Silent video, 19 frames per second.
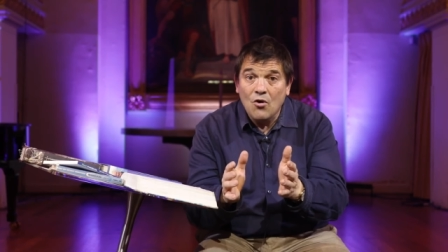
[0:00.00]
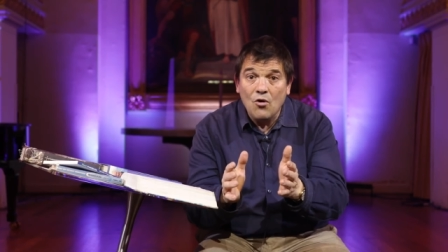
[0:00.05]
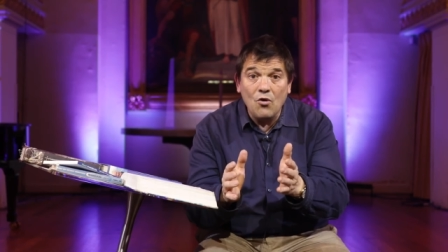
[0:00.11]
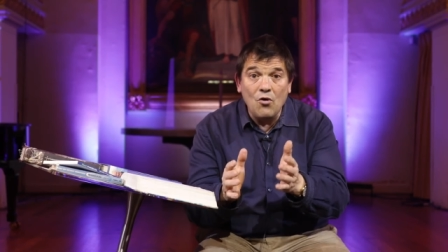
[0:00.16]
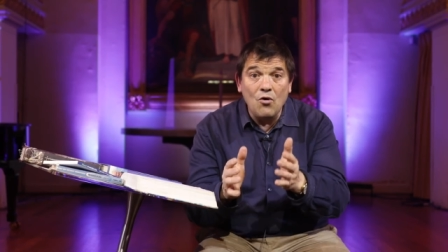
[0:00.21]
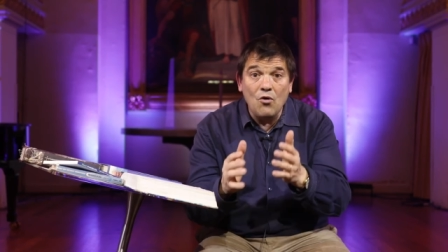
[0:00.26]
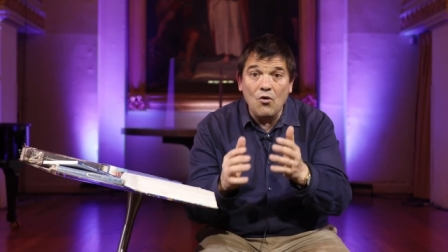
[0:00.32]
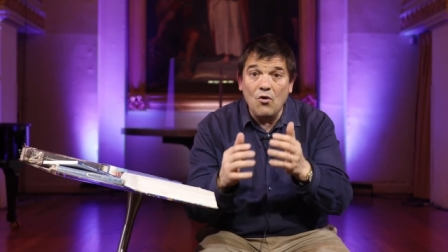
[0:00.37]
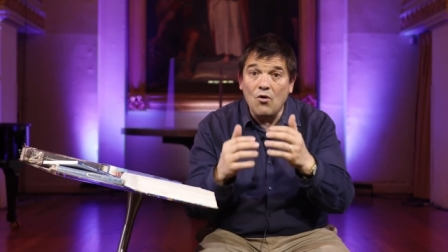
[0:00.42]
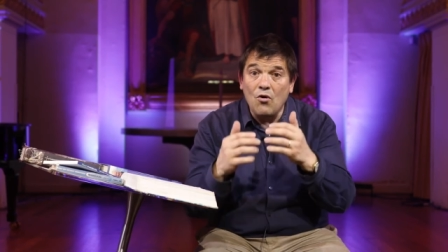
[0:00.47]

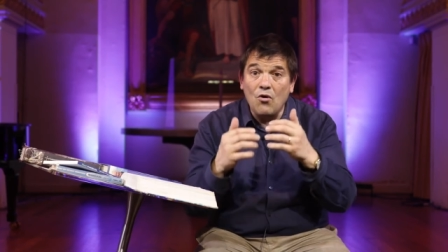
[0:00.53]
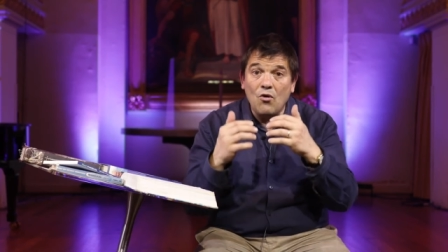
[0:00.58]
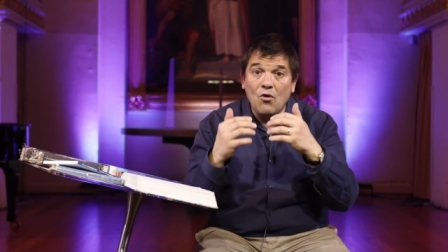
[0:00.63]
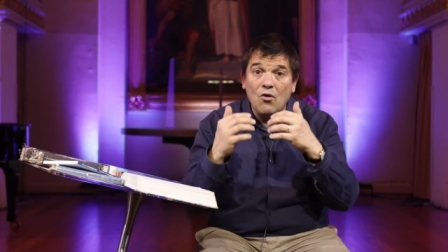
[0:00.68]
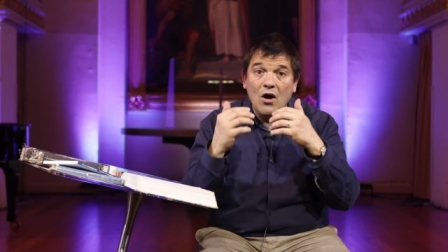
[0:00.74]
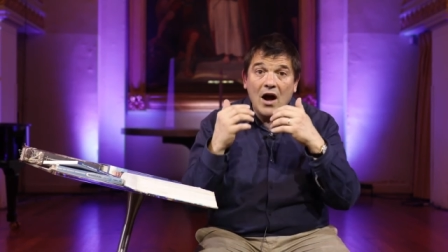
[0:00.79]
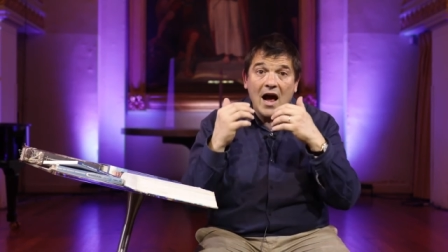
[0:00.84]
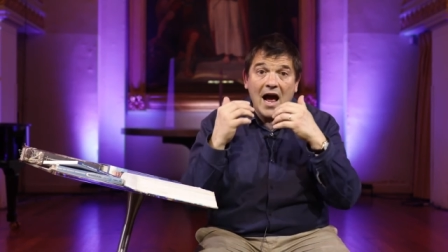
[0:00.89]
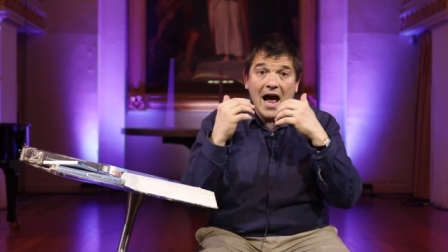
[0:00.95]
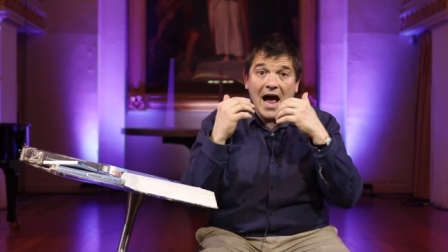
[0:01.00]
or,
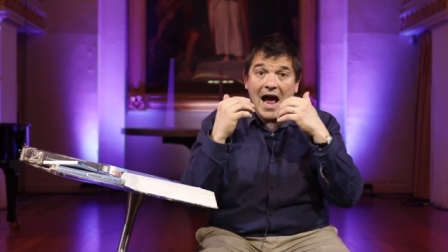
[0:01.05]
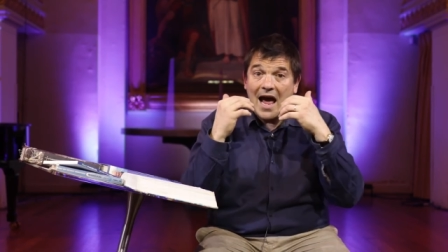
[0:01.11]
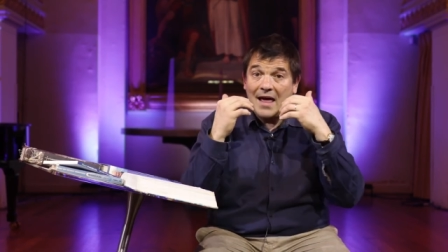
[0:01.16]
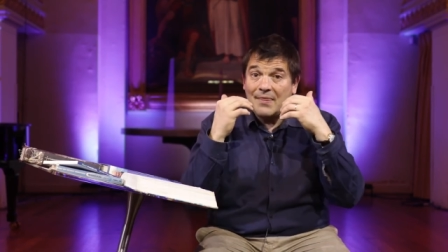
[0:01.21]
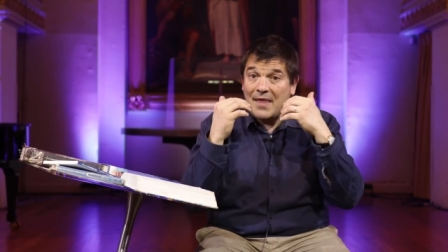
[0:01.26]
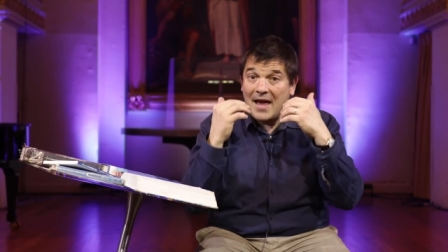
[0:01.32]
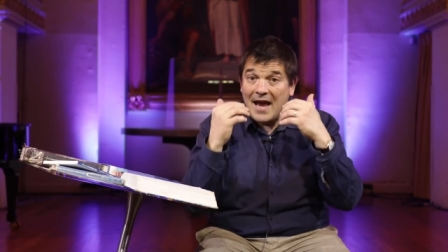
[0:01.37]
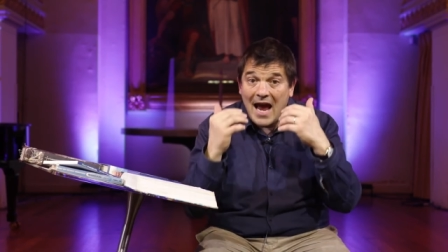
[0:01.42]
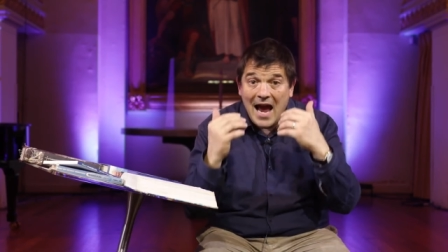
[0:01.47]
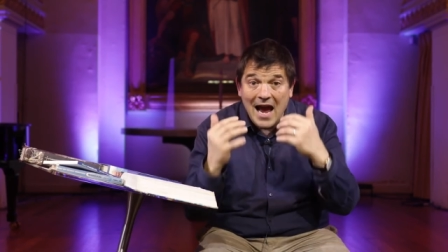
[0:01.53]
or, or, and
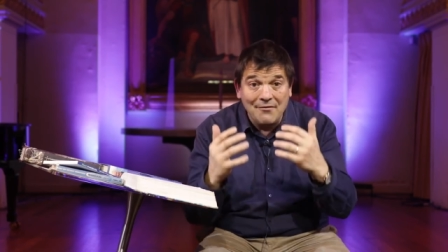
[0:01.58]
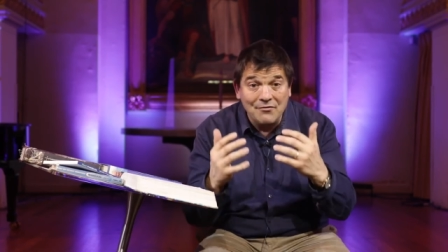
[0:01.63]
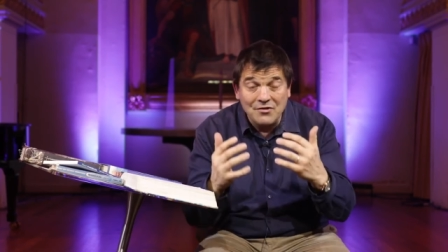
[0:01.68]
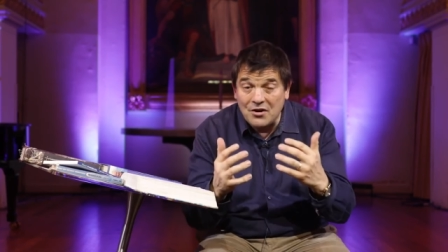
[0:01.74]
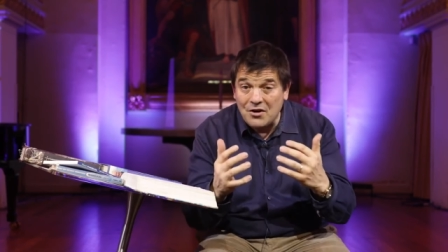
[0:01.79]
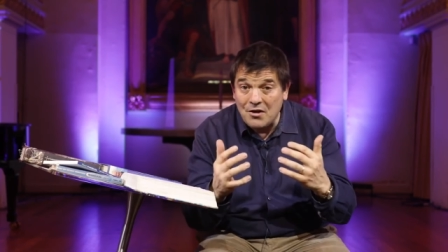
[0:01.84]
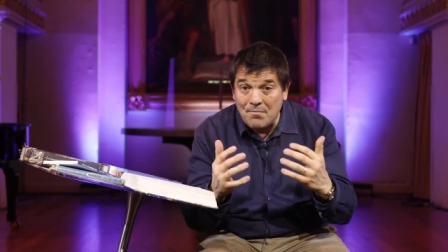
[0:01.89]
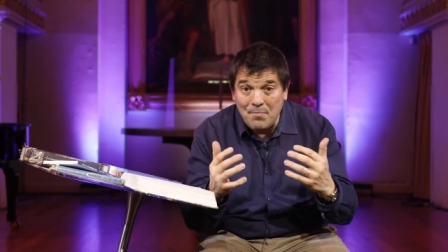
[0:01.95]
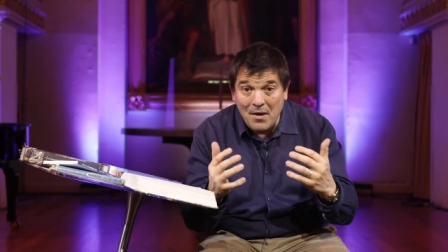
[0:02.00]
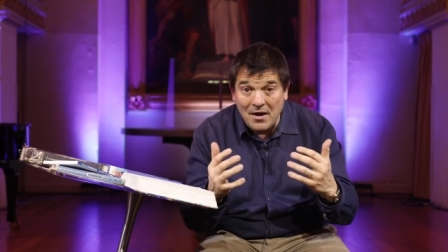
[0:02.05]
they haven't
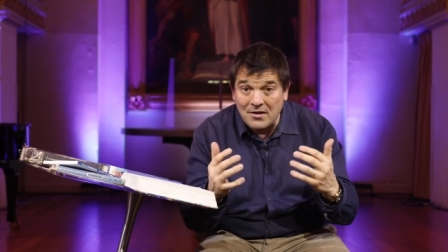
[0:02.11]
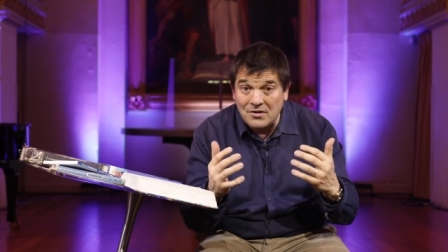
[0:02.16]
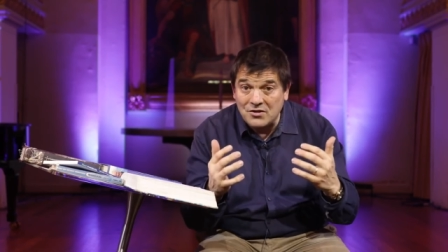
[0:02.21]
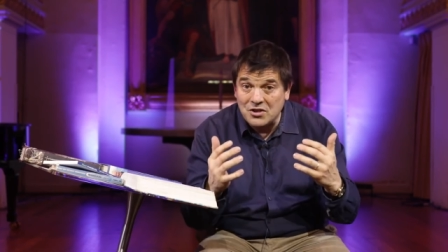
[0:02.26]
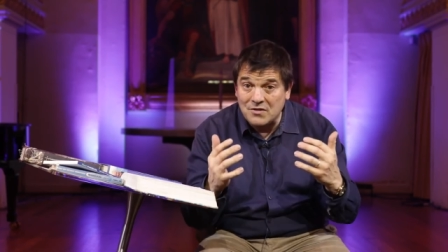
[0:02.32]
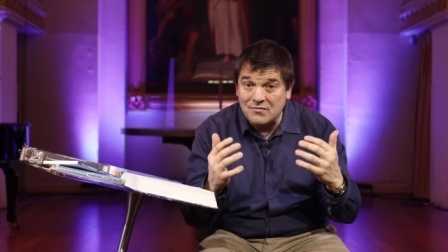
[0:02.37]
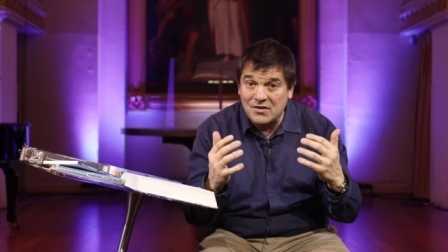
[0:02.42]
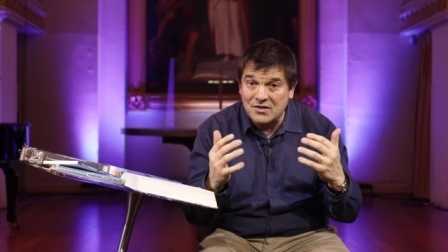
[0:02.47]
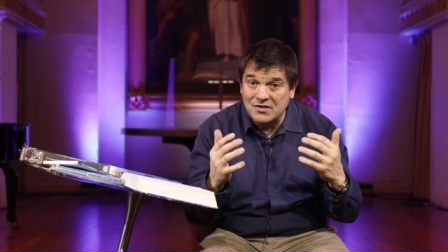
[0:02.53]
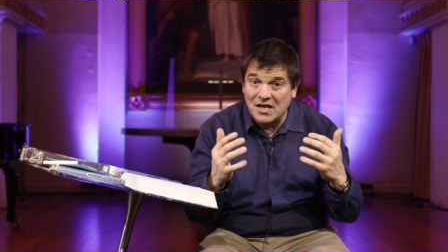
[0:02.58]
an abundance
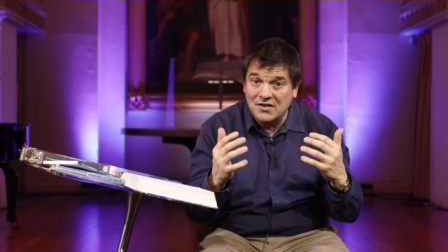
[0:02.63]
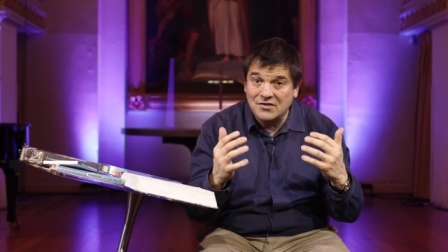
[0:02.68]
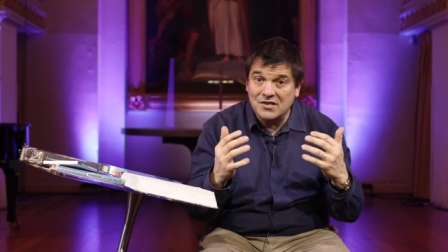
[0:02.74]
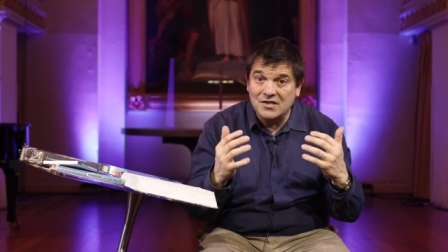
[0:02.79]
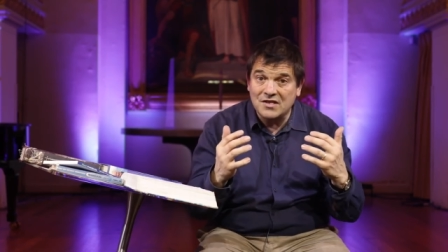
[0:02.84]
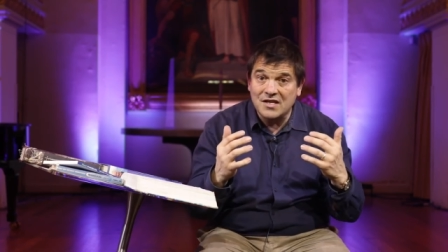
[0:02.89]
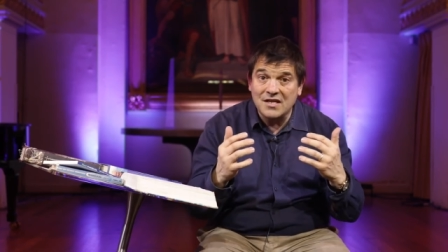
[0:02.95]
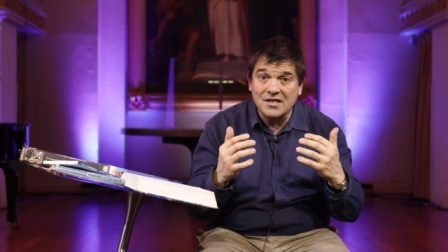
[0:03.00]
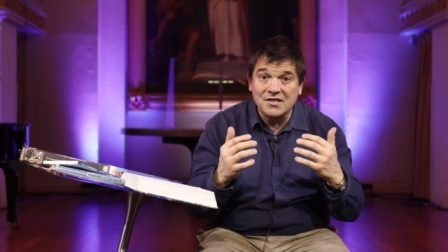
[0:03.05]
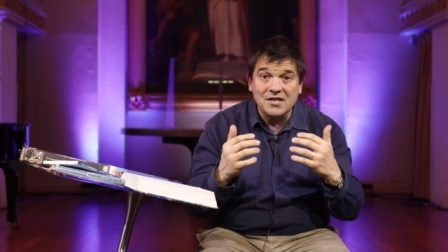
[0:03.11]
of
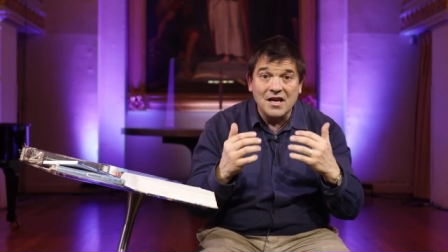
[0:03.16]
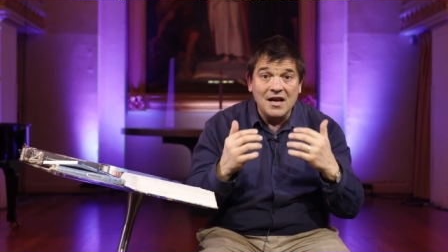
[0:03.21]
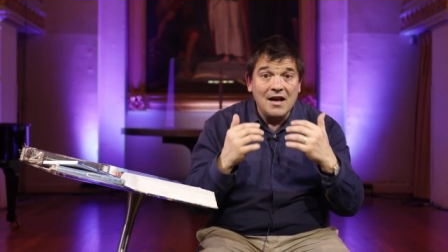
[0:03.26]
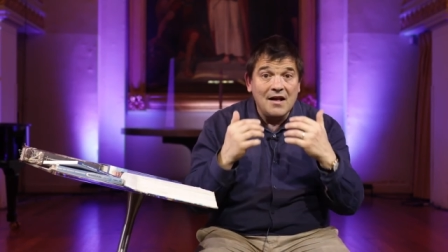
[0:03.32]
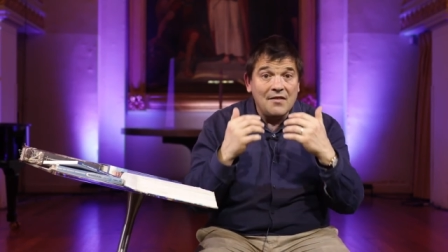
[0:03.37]
necessities,